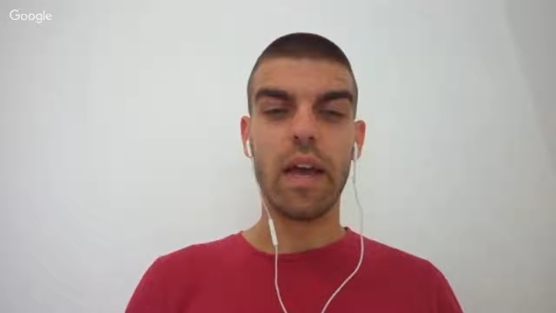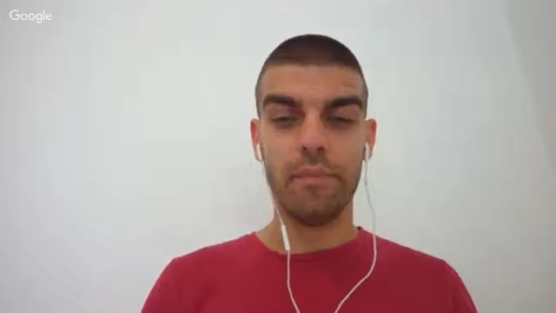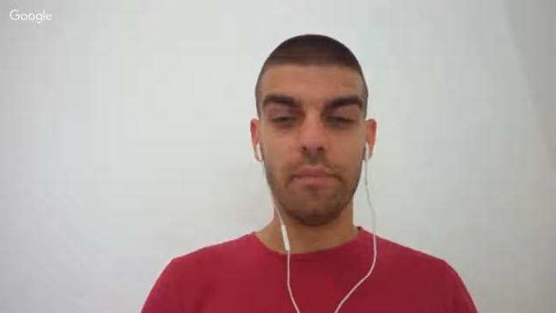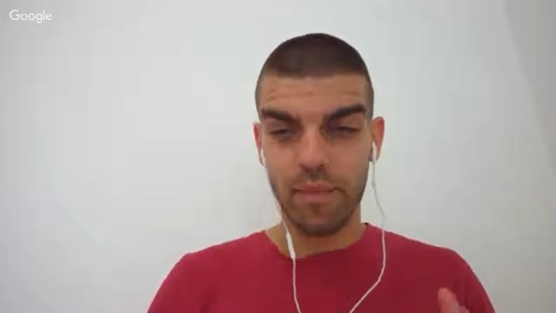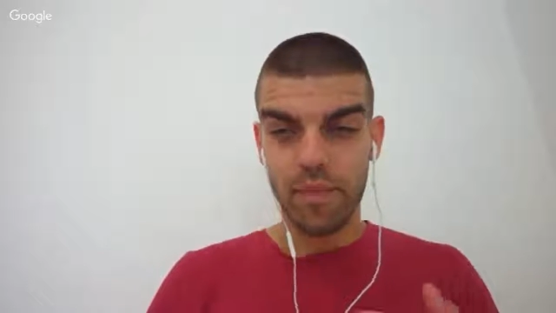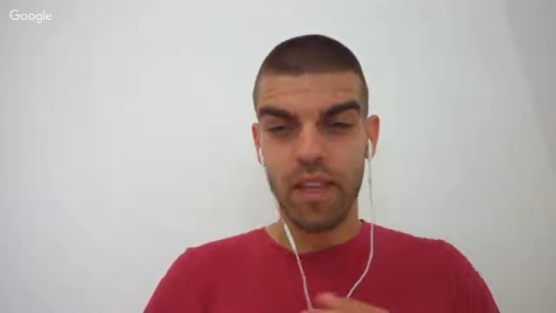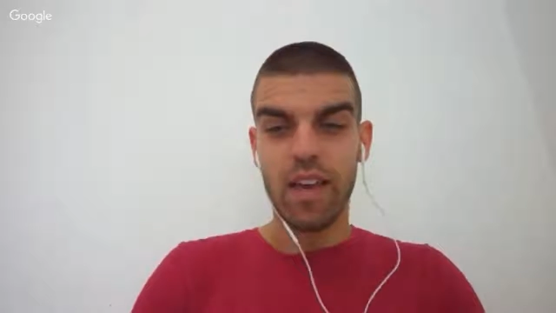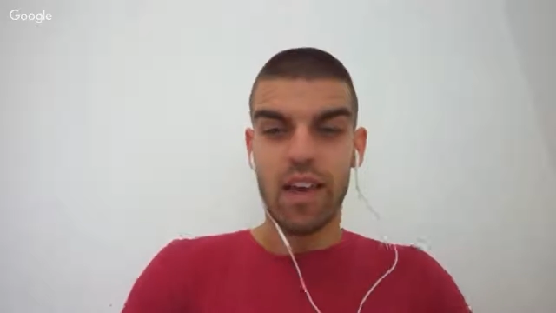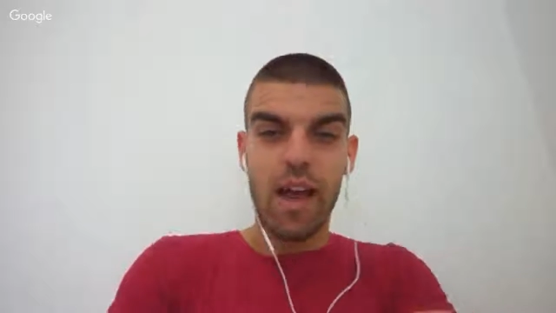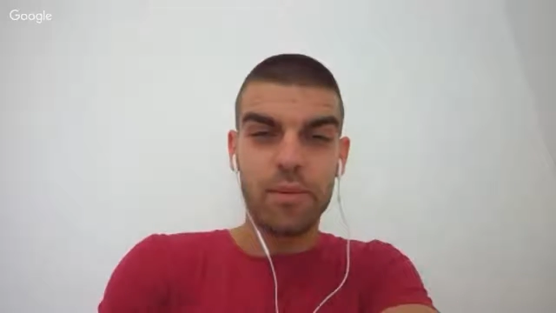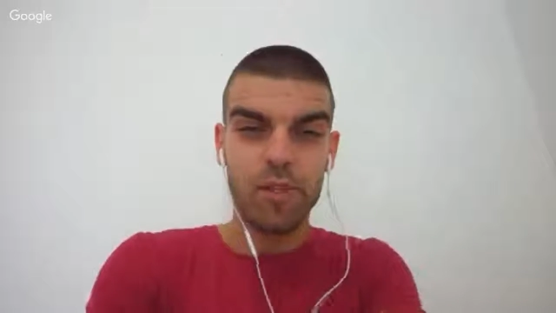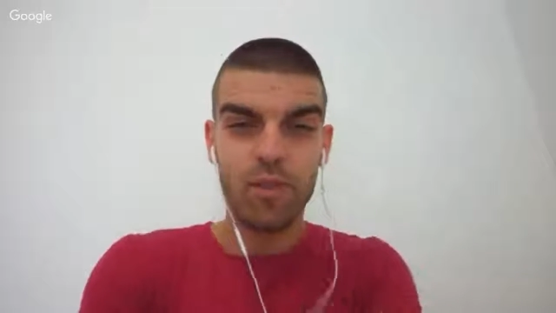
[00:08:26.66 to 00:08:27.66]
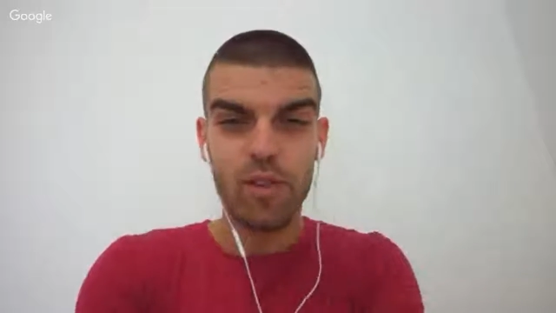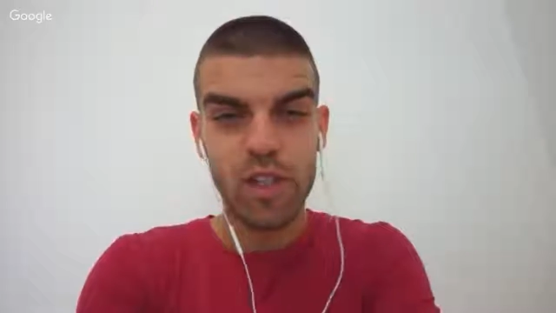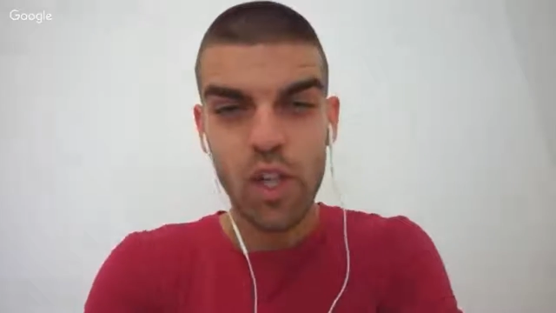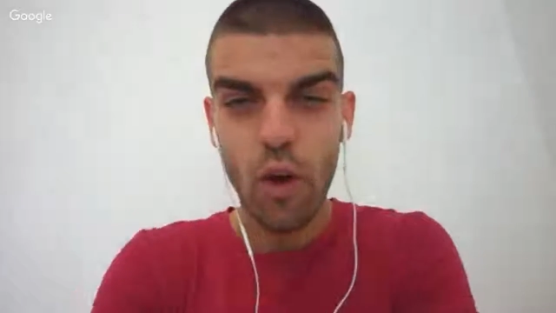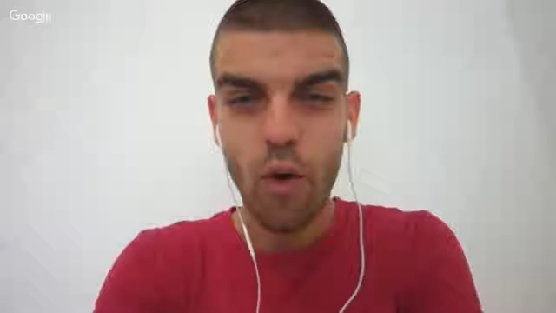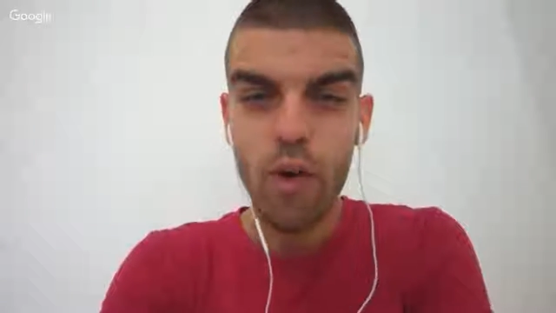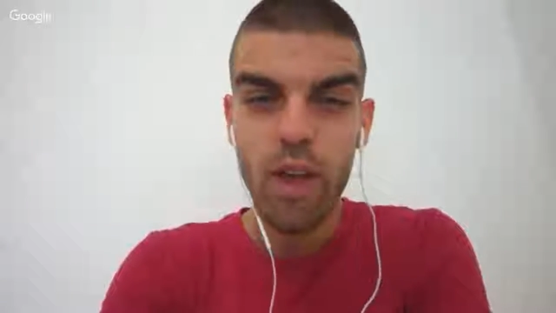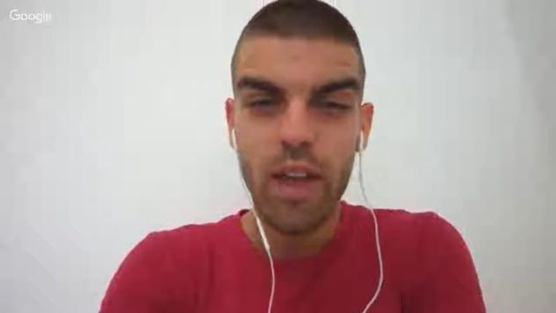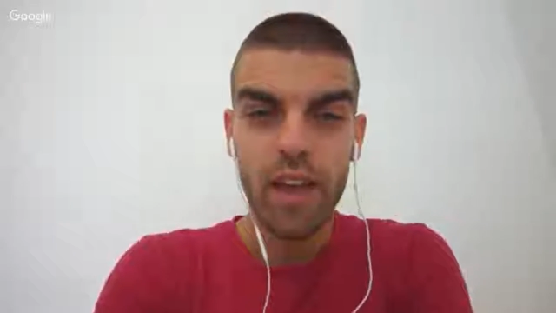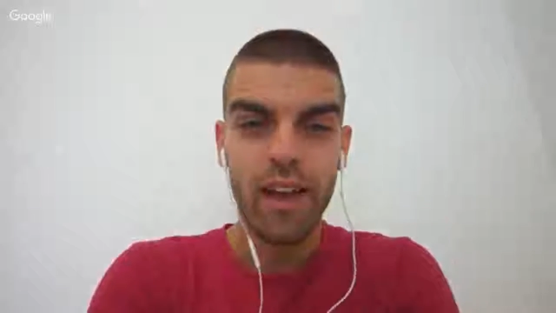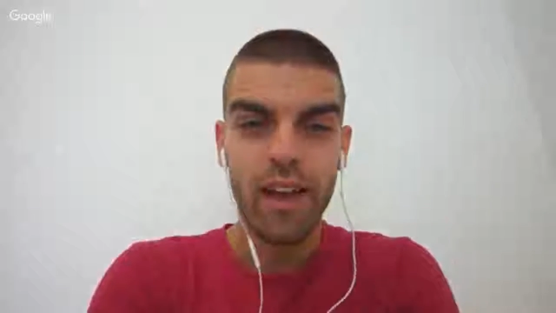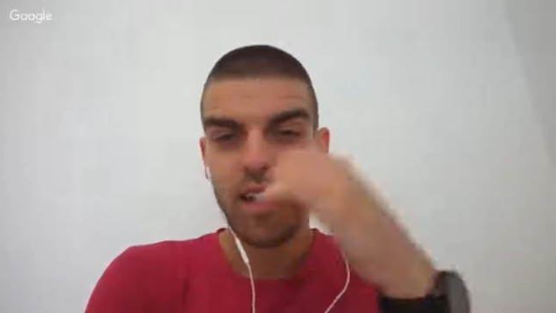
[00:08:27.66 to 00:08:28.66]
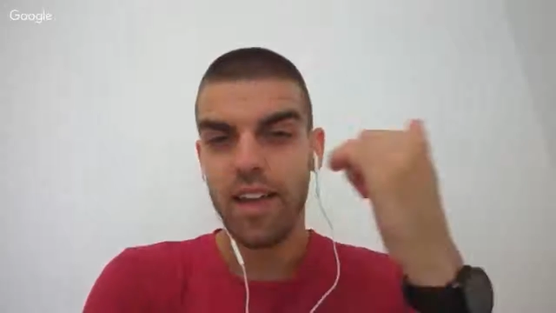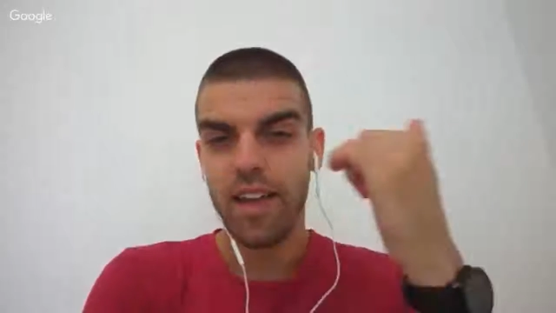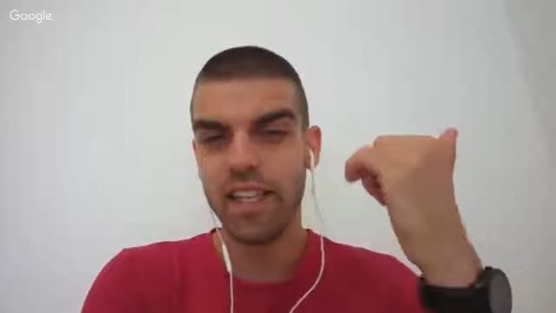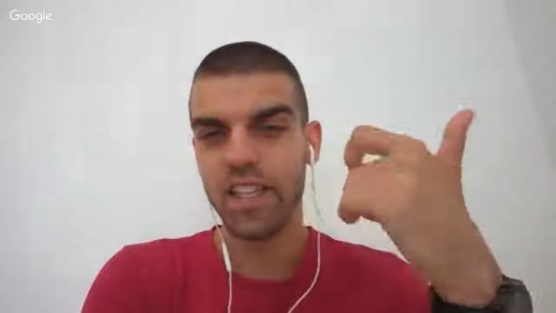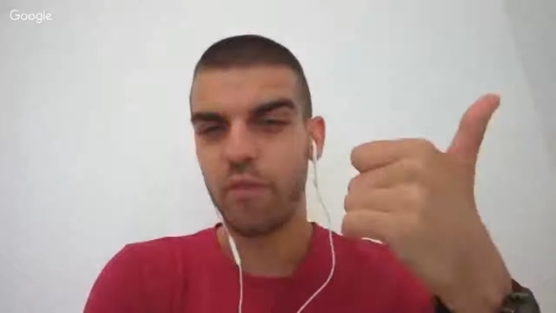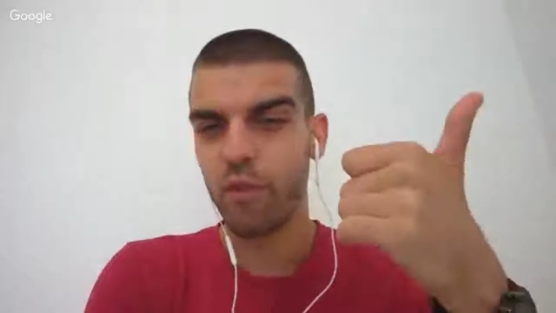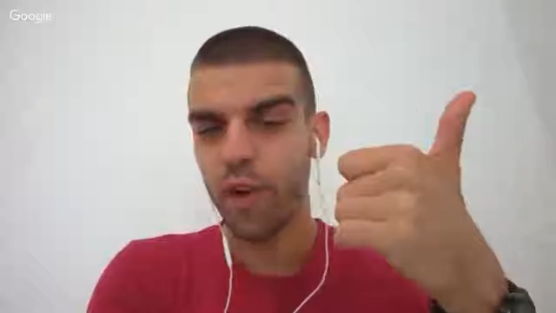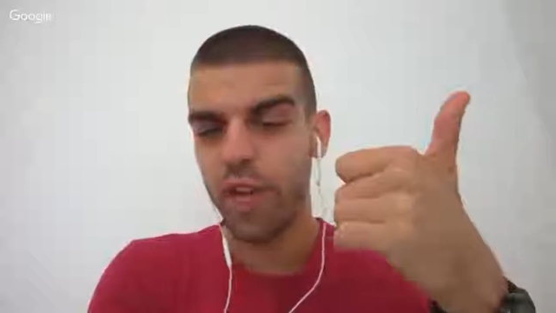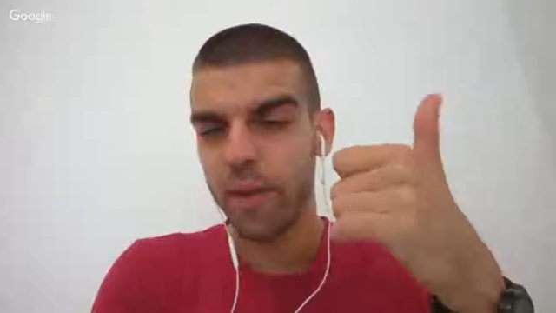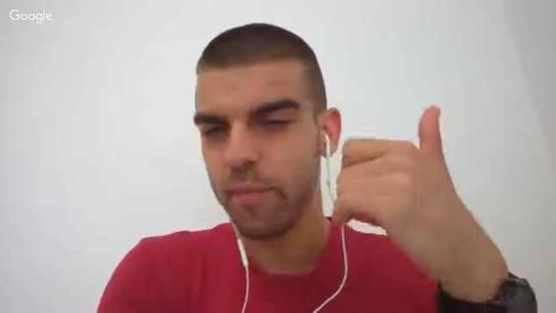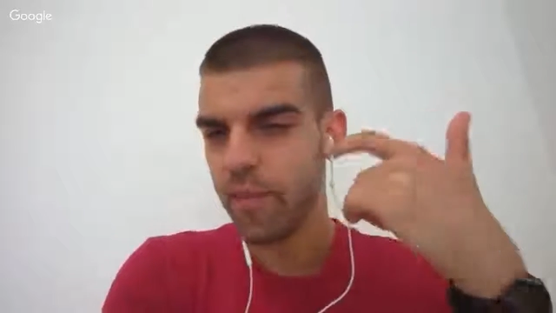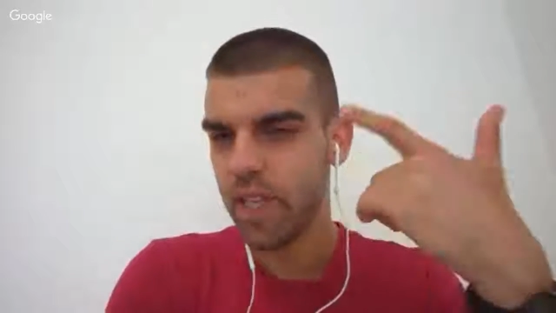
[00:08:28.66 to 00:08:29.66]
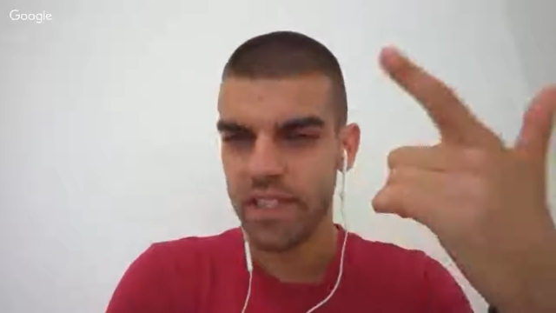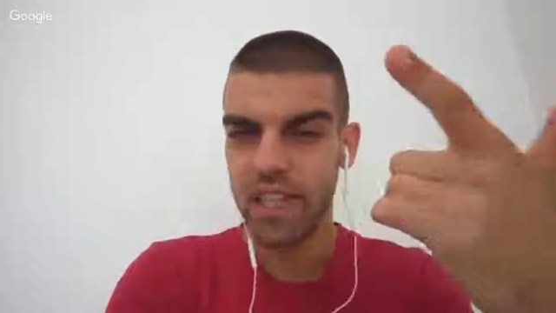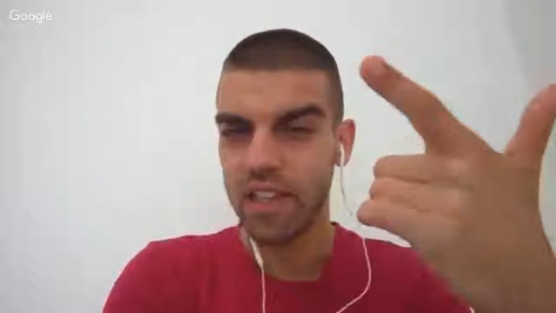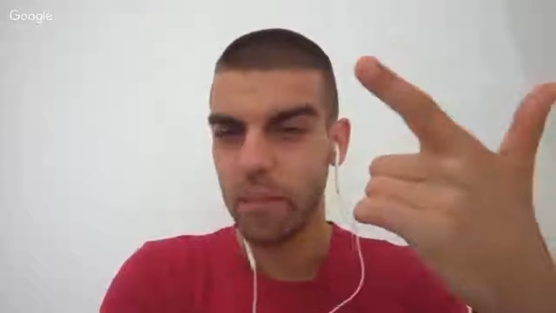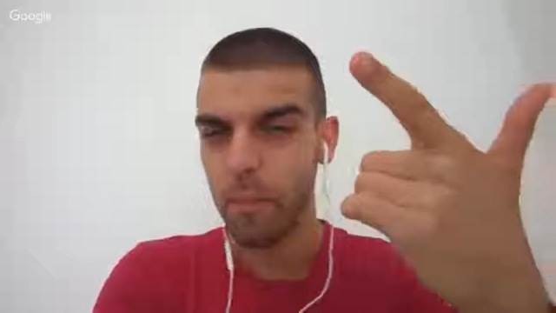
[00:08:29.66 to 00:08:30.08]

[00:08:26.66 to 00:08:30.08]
Yeah, absolutely. So, is it free?